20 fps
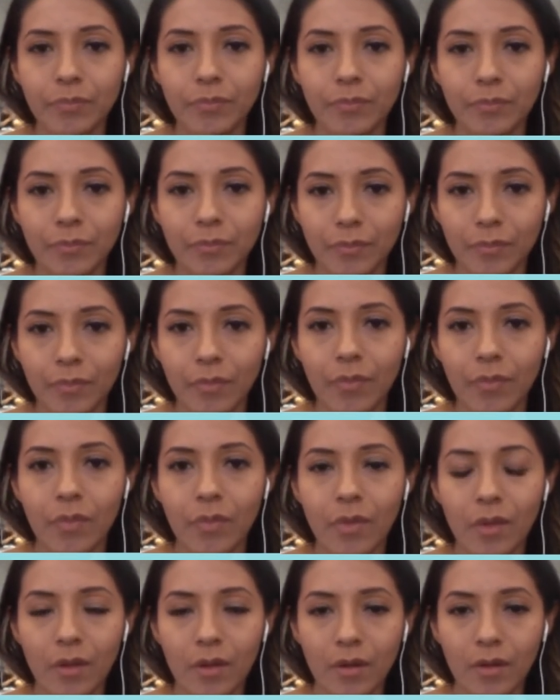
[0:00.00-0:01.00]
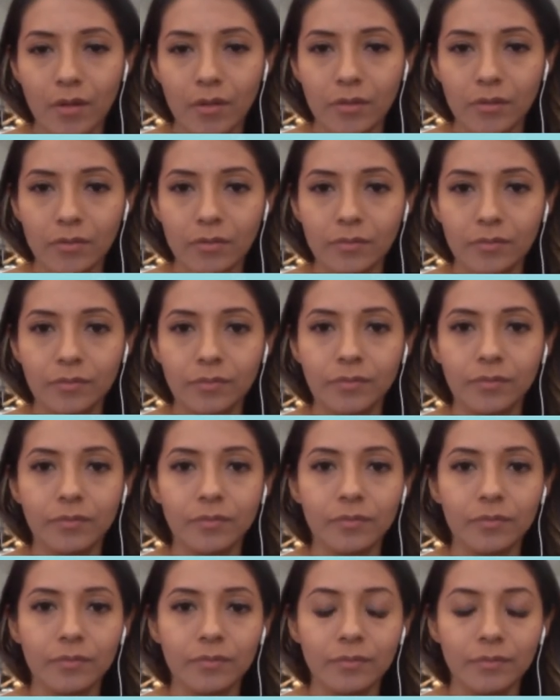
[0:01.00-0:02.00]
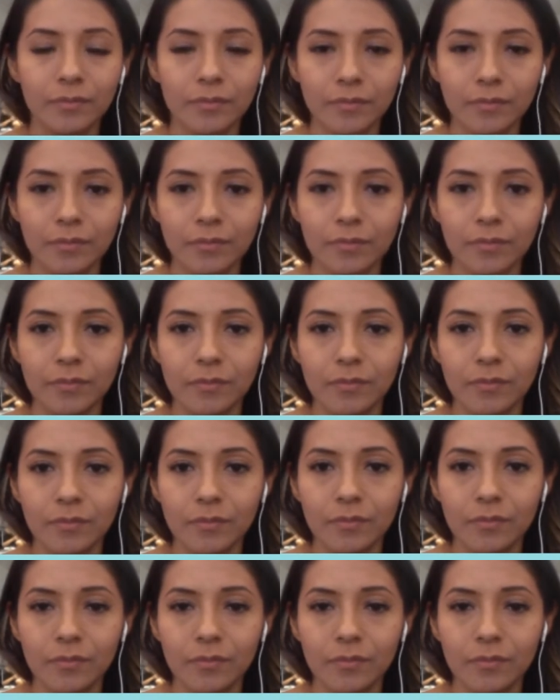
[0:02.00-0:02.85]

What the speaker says: [no speech]